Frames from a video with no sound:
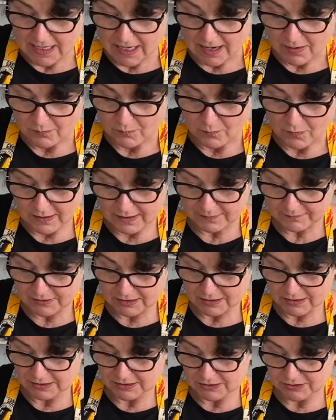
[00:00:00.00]
And what I'm
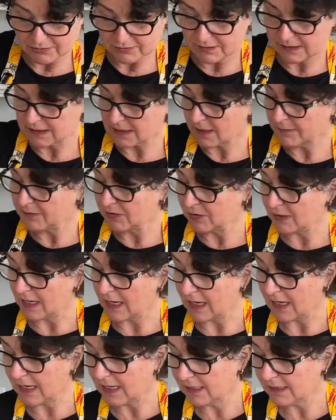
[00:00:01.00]
gonna do is I'm gonna
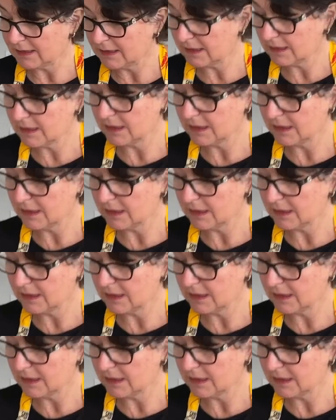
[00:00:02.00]
add